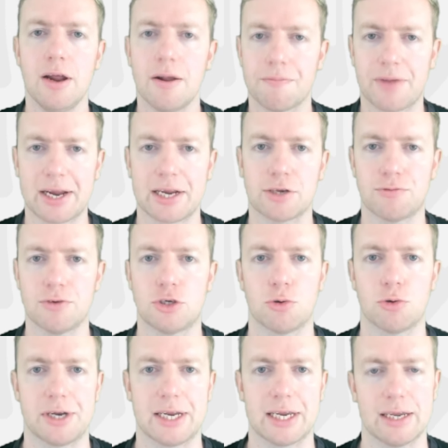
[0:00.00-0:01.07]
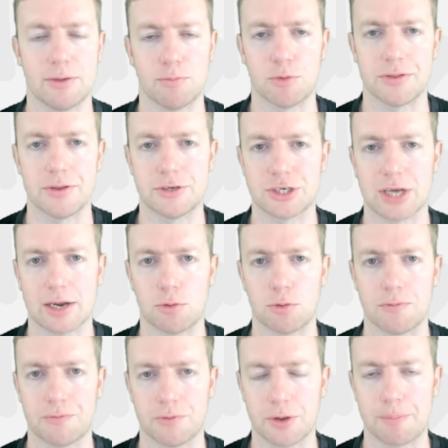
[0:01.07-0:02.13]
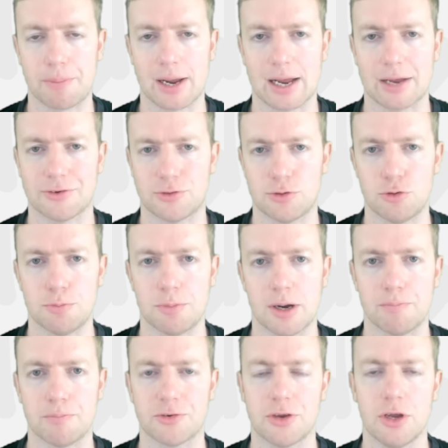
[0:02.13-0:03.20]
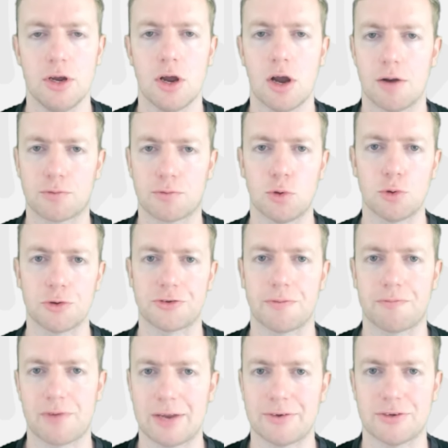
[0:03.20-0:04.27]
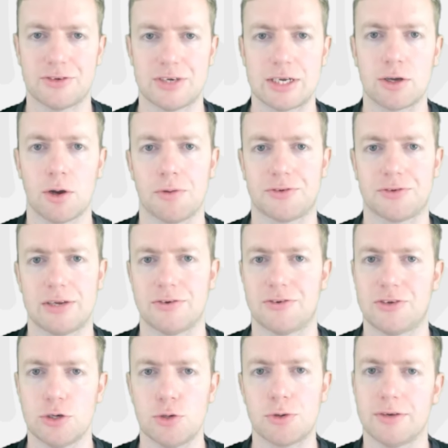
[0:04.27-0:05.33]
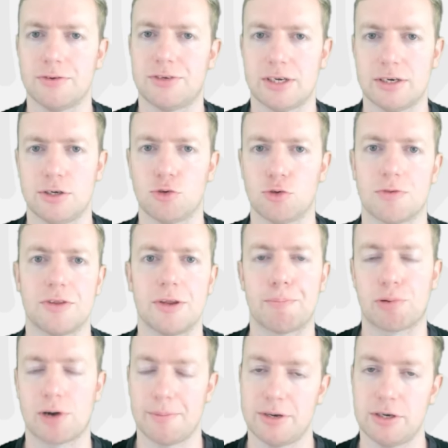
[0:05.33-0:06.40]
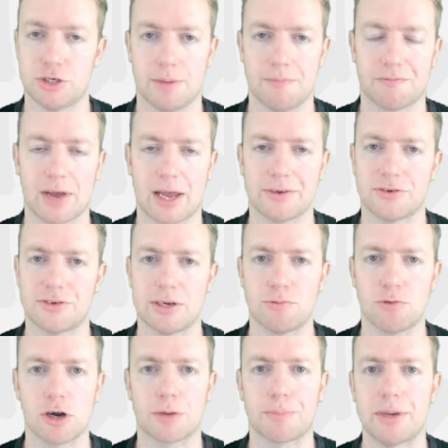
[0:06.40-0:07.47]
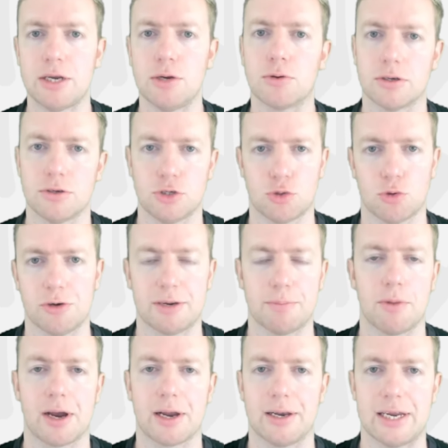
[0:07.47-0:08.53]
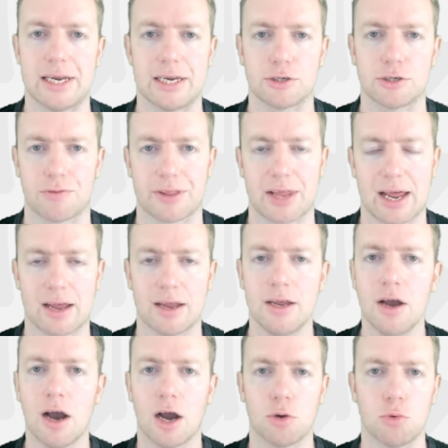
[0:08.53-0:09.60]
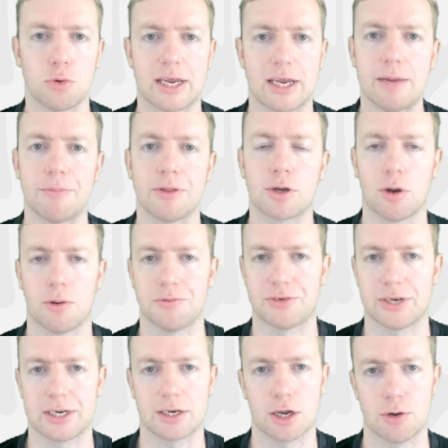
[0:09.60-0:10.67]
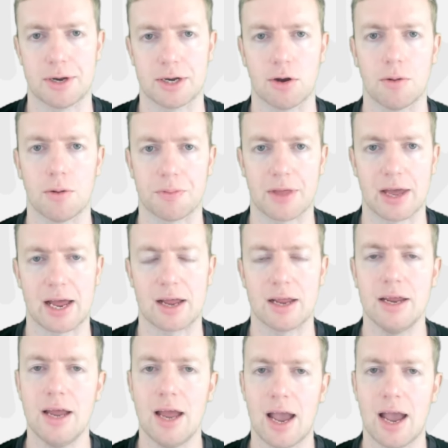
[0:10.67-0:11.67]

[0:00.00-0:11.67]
Thanks for joining in with the channel for the past 2 months. Of course, the fantasy content still continues with the Premiership Fantasy Rugby. You can join my leagues for that. I will keep the content going on that.